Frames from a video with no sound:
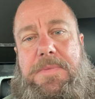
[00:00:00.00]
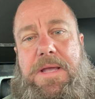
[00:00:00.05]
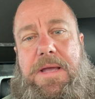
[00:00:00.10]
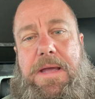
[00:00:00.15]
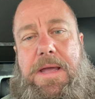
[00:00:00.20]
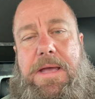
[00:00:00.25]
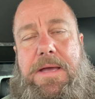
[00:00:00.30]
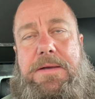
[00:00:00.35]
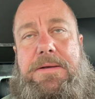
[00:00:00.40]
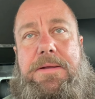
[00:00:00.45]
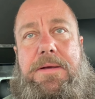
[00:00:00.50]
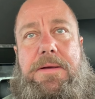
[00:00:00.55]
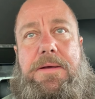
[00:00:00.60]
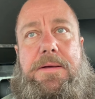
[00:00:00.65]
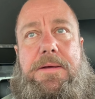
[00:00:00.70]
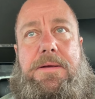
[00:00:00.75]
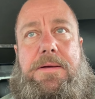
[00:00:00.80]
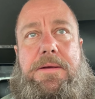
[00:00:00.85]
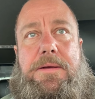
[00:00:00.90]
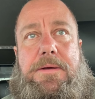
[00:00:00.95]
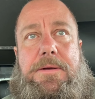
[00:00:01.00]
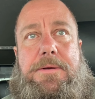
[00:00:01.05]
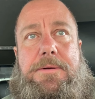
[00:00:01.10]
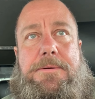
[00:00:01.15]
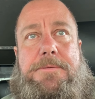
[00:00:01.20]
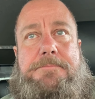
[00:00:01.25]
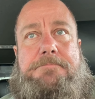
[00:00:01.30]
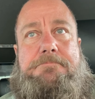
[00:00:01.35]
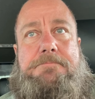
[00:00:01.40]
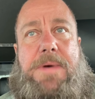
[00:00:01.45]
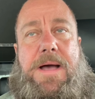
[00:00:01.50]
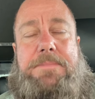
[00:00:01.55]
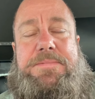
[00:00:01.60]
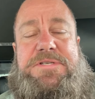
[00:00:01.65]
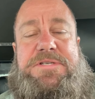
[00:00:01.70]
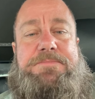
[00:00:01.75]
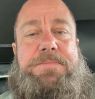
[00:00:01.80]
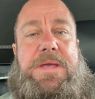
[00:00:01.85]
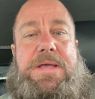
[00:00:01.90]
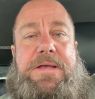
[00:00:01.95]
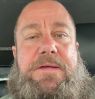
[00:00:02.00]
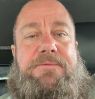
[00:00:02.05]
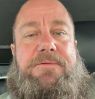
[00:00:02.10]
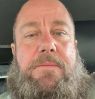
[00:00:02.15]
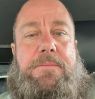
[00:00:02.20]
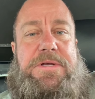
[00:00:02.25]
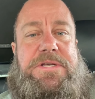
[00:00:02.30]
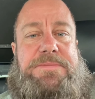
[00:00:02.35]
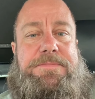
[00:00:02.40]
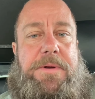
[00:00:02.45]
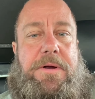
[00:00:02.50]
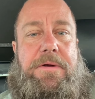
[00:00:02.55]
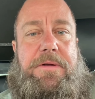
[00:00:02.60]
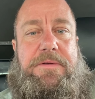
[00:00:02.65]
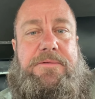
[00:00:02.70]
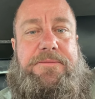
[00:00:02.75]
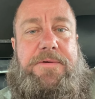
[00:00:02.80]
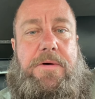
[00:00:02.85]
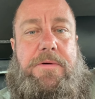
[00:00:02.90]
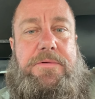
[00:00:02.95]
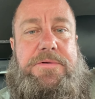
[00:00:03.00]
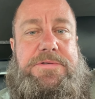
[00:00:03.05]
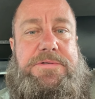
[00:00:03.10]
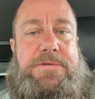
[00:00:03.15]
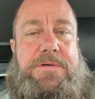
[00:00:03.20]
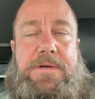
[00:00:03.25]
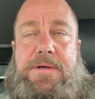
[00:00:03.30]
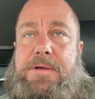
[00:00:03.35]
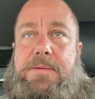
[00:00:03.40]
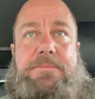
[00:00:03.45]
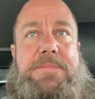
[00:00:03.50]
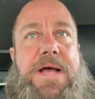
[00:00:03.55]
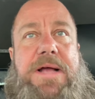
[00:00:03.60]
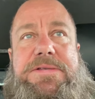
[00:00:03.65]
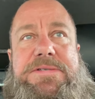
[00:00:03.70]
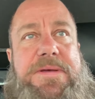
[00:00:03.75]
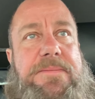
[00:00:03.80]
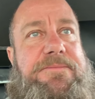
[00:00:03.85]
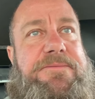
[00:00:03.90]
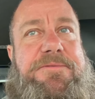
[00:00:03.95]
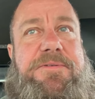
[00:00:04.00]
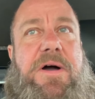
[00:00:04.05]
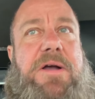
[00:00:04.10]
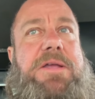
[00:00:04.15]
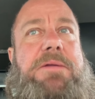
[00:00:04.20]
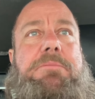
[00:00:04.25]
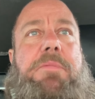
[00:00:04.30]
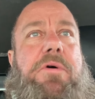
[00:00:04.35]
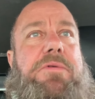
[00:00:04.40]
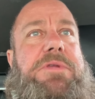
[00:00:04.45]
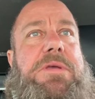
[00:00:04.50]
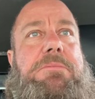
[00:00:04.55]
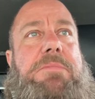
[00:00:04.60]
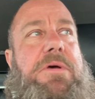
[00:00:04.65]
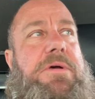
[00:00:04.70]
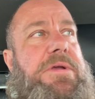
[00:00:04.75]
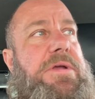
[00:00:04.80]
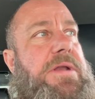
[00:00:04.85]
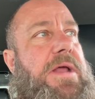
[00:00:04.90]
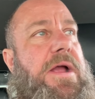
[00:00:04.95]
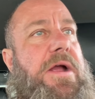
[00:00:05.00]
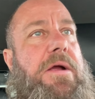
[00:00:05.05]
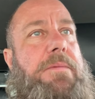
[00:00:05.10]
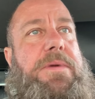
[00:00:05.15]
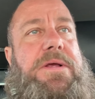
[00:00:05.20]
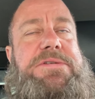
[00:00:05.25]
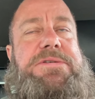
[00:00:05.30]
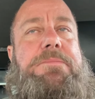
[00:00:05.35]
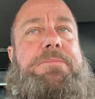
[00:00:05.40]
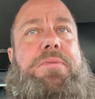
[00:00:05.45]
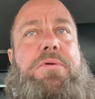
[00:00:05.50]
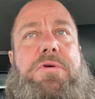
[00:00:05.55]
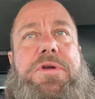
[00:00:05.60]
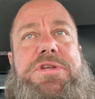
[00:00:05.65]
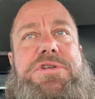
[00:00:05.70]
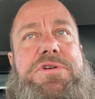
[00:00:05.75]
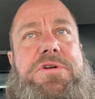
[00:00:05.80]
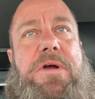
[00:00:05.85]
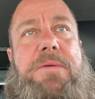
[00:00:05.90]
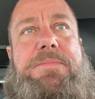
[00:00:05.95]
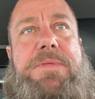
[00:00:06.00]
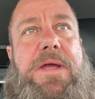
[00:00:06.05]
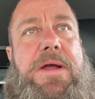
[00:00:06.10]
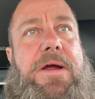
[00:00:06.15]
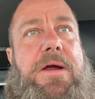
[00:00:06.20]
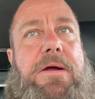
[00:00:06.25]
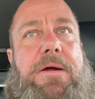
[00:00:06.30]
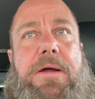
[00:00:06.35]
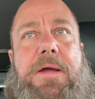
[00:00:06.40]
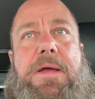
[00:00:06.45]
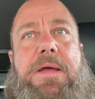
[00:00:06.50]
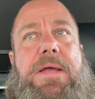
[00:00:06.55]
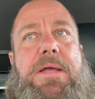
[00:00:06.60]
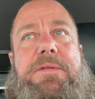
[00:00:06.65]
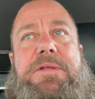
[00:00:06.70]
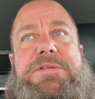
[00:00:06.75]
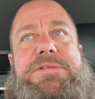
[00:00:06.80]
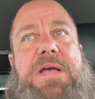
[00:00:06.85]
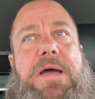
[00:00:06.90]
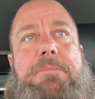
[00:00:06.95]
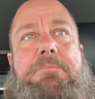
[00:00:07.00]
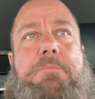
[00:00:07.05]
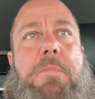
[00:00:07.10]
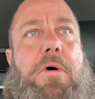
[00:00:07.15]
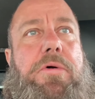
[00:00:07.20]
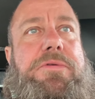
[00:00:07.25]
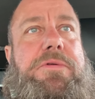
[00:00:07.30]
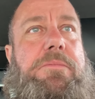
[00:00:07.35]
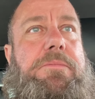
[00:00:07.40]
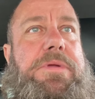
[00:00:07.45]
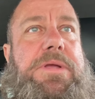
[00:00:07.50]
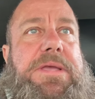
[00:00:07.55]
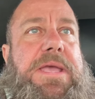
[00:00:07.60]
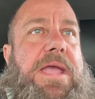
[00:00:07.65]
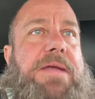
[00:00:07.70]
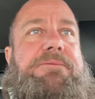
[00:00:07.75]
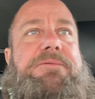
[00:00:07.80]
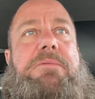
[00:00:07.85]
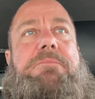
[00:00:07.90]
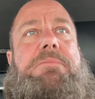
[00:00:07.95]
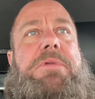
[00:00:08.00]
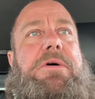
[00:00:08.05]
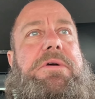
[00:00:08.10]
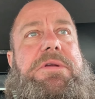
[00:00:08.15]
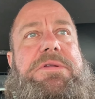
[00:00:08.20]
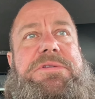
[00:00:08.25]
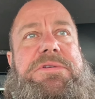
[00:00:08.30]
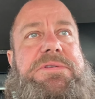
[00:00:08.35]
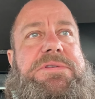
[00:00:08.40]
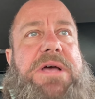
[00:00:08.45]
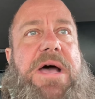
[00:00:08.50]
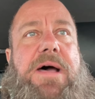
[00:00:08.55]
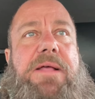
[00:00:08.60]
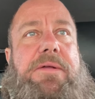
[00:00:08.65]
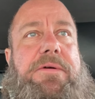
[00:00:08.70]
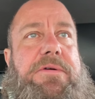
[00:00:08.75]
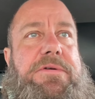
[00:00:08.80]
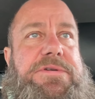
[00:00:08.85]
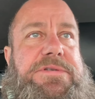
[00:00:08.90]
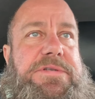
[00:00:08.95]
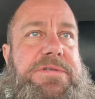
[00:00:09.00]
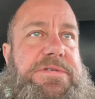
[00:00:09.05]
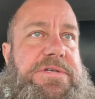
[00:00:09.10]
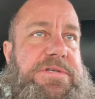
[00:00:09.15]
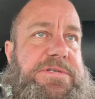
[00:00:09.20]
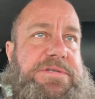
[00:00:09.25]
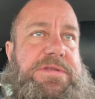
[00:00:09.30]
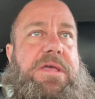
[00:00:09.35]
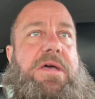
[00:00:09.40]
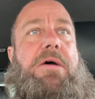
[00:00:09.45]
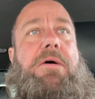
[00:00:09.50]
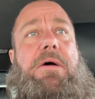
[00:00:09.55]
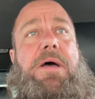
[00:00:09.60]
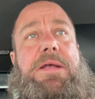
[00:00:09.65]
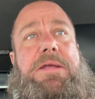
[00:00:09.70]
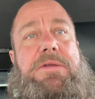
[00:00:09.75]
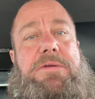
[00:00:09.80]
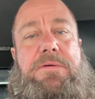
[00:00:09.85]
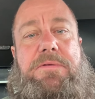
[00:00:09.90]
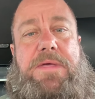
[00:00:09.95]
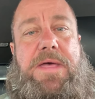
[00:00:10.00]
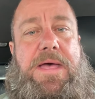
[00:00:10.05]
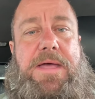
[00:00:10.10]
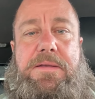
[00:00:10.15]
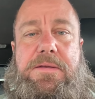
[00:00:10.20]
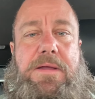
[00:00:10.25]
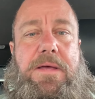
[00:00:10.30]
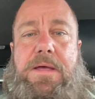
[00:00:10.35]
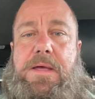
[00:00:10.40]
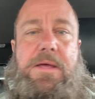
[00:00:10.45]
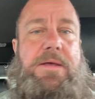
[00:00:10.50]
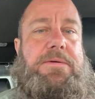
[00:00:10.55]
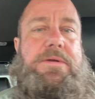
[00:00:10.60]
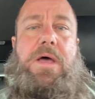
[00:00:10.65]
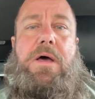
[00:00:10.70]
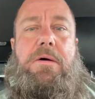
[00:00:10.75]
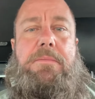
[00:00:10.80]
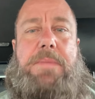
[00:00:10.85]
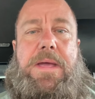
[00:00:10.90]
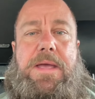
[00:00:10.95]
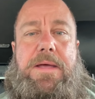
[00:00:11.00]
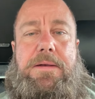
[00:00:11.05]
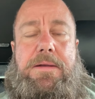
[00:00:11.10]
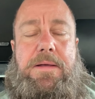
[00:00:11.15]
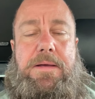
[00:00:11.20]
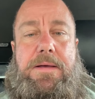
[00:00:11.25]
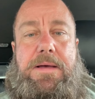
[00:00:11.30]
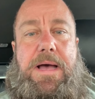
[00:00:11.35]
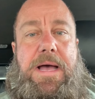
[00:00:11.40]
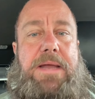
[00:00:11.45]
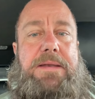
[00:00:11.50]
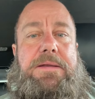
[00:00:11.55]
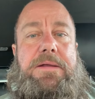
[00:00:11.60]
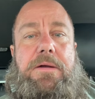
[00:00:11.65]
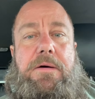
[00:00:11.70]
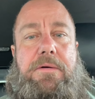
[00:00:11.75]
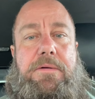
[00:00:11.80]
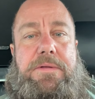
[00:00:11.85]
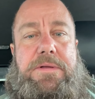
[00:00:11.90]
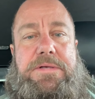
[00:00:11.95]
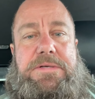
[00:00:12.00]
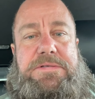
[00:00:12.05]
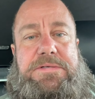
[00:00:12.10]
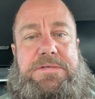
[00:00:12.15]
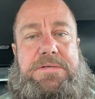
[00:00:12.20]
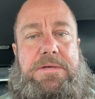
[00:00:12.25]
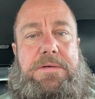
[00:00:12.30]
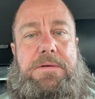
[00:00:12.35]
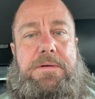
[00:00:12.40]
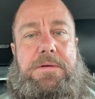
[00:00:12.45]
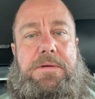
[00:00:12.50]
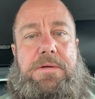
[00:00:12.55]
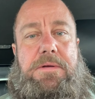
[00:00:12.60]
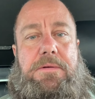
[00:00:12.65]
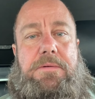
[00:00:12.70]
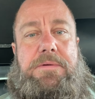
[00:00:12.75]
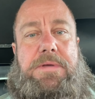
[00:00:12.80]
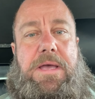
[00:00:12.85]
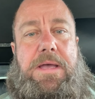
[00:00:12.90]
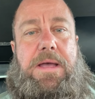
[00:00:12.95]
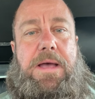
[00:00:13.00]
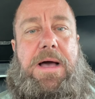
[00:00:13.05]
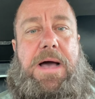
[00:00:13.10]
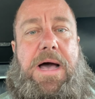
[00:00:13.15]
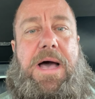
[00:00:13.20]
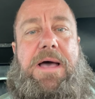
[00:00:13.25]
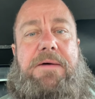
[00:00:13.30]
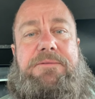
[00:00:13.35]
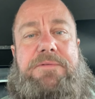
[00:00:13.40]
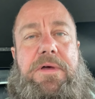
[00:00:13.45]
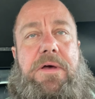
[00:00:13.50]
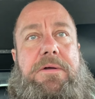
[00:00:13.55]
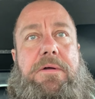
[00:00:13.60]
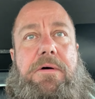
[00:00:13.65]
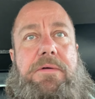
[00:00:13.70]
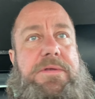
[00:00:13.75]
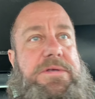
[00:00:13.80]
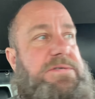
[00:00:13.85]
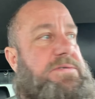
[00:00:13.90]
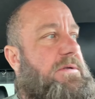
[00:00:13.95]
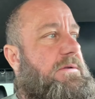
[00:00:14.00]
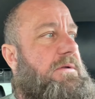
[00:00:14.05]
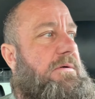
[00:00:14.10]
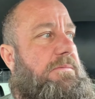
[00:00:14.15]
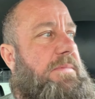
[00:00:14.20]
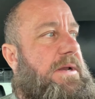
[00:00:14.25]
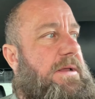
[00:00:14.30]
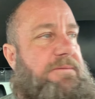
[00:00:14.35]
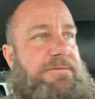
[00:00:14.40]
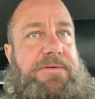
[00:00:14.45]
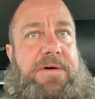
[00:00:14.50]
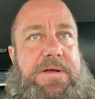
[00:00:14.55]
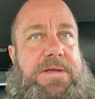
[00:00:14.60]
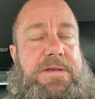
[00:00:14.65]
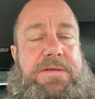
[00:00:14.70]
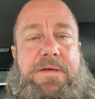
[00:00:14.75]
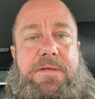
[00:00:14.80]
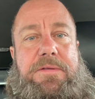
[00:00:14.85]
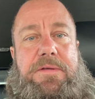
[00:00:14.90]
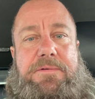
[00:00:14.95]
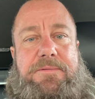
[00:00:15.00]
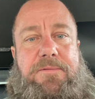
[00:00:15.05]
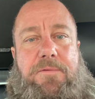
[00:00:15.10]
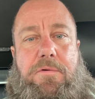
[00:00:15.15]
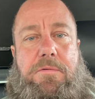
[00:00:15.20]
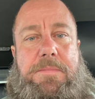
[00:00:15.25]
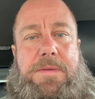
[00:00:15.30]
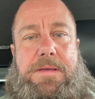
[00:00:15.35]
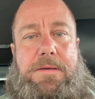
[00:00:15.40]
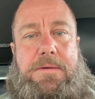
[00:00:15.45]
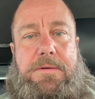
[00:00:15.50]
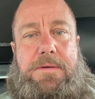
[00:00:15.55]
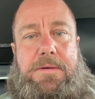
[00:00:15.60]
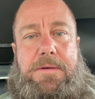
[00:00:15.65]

And I'm speaking from experience, folks. Not some fucking multimillionaire. I'm not some preacher up there that's came from millions of dollars and just, I can do that. No, man. I did all this. Okay? I've done all this. Nobody fucking done this for me.